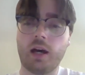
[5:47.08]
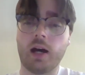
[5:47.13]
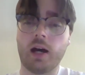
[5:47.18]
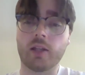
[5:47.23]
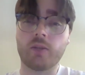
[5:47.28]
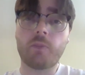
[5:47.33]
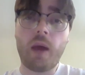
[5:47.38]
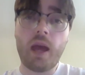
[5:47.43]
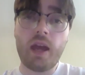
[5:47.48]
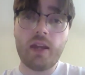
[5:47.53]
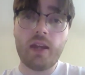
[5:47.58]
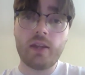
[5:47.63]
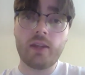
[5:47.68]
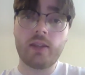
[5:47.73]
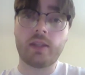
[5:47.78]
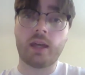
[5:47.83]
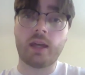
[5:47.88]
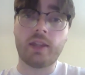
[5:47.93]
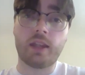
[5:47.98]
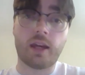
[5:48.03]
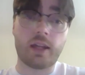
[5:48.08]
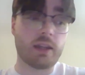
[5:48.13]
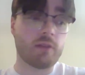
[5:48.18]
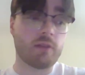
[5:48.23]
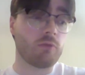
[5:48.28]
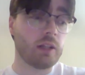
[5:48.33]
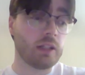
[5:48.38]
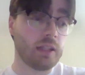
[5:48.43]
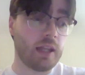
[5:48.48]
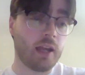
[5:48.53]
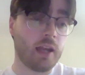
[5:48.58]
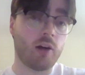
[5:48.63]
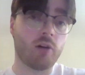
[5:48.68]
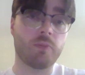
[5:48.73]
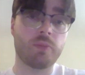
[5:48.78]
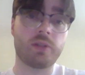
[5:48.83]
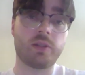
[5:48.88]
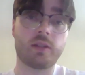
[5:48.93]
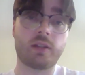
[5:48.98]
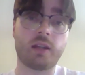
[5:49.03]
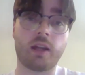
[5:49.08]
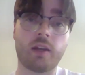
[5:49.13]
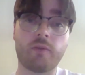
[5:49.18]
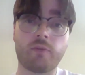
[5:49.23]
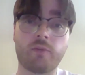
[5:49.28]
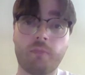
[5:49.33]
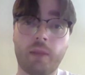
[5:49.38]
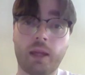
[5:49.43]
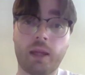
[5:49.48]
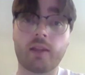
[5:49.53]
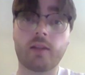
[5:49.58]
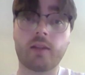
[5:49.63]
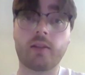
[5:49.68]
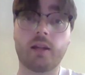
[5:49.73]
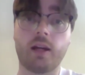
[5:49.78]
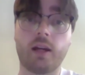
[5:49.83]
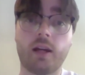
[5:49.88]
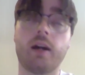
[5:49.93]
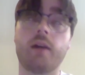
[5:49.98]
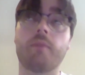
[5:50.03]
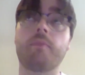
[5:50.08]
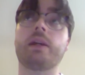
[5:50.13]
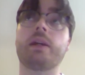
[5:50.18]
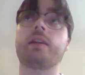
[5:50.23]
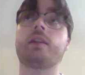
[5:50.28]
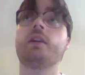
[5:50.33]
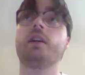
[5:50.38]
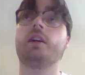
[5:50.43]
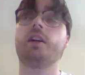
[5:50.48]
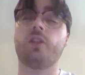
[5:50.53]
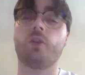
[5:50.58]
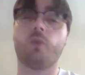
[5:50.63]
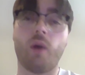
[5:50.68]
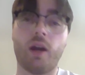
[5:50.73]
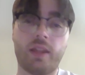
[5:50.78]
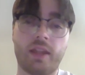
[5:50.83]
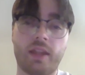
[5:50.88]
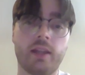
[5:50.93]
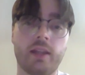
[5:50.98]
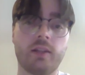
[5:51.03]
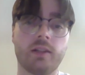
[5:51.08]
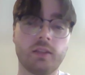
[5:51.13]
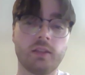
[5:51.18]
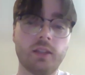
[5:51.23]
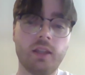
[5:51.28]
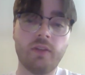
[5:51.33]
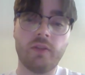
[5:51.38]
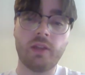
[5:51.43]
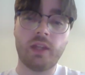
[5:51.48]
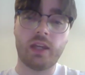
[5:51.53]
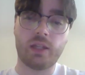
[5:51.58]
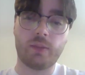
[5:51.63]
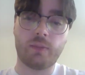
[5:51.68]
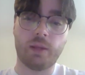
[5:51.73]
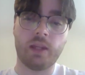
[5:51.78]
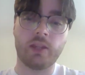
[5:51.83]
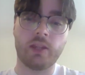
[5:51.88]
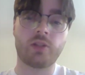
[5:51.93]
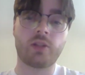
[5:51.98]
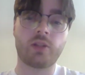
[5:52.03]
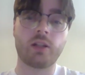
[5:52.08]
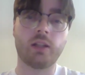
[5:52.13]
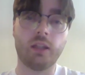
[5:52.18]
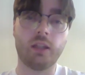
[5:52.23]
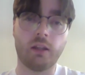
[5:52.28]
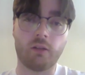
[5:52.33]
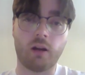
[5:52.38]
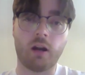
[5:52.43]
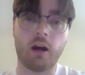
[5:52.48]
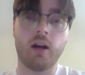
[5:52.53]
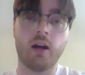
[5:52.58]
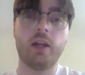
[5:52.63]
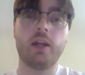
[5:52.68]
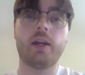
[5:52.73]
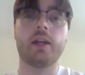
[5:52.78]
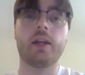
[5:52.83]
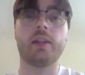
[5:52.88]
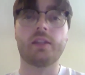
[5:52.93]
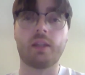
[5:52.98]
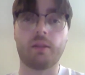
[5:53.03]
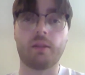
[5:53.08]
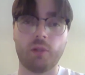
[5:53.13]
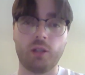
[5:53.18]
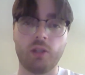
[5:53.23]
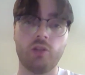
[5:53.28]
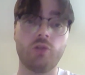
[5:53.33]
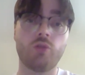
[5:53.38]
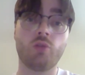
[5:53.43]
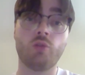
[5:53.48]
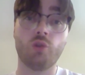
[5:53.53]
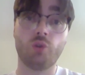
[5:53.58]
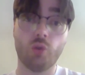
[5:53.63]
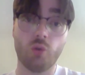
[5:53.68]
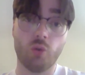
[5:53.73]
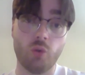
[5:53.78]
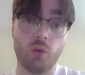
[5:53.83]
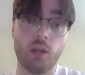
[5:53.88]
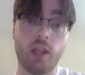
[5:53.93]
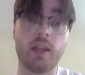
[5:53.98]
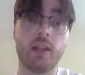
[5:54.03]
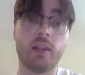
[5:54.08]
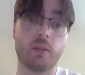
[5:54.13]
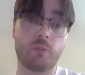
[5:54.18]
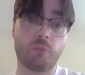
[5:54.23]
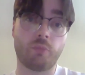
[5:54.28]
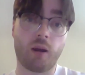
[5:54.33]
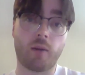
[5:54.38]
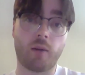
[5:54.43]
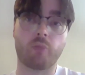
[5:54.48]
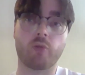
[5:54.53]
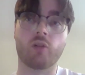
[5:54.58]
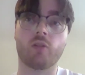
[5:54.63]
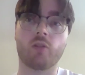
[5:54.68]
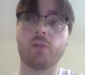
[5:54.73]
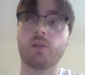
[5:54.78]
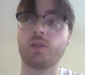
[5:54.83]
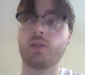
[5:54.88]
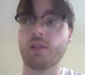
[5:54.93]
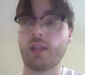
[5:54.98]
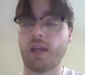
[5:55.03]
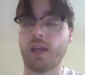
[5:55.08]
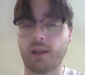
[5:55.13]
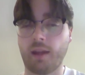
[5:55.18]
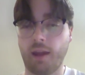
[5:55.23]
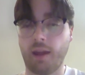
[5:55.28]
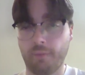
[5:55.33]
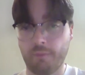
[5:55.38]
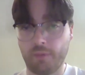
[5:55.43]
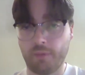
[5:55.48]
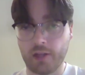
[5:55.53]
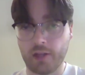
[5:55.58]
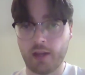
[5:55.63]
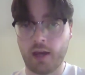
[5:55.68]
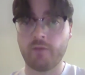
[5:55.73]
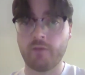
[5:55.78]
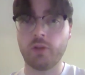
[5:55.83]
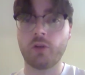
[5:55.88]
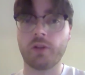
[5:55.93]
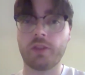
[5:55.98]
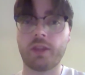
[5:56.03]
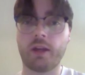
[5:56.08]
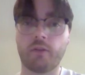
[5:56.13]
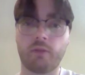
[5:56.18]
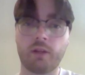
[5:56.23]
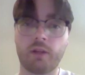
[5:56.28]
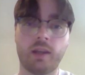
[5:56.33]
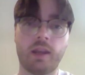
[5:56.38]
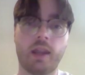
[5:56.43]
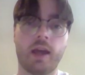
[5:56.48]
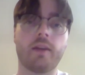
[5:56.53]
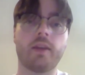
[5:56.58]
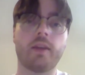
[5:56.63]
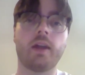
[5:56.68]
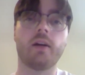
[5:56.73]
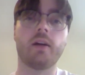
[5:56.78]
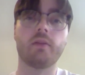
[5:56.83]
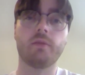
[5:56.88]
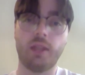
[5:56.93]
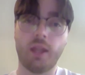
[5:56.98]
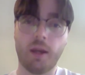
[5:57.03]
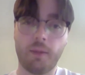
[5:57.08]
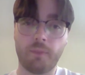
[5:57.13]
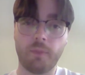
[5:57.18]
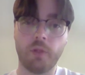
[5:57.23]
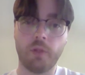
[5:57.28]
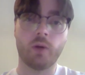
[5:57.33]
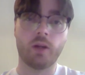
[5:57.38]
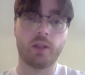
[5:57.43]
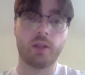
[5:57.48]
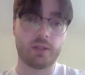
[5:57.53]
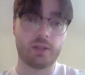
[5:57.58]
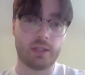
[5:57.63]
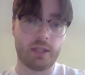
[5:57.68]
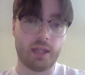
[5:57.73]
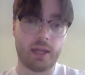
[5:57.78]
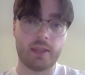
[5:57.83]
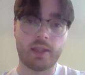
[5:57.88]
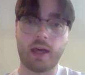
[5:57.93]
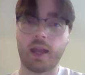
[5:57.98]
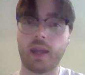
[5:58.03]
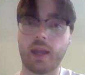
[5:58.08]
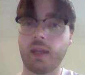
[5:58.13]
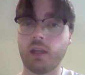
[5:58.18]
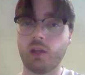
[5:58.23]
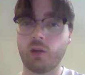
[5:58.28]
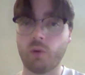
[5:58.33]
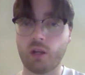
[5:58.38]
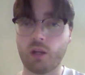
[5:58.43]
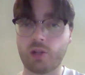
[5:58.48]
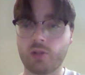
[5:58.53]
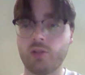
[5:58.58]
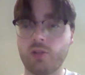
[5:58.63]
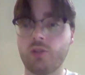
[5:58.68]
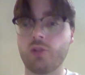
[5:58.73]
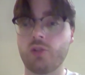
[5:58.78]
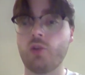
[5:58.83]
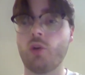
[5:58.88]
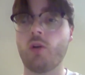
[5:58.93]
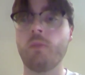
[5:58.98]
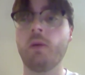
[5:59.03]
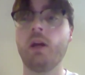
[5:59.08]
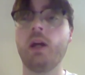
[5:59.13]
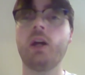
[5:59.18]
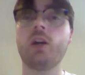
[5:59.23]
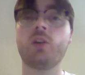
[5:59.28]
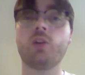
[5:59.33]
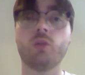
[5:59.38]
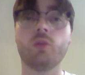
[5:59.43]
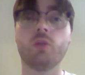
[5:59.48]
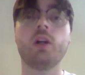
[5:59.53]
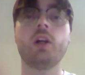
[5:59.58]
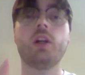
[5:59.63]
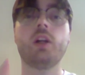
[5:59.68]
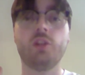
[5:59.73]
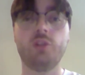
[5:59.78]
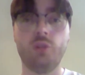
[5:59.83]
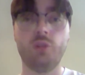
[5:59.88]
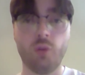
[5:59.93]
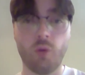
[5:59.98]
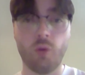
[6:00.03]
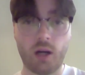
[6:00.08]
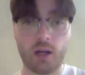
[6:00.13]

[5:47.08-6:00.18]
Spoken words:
debaters, and that really helps kind of make the way they deliver their speech clearer. And it's something you can do in the prep room. You can say, okay, have you got that written down now? Yep, you understand that. Any questions? Nope. Cool. New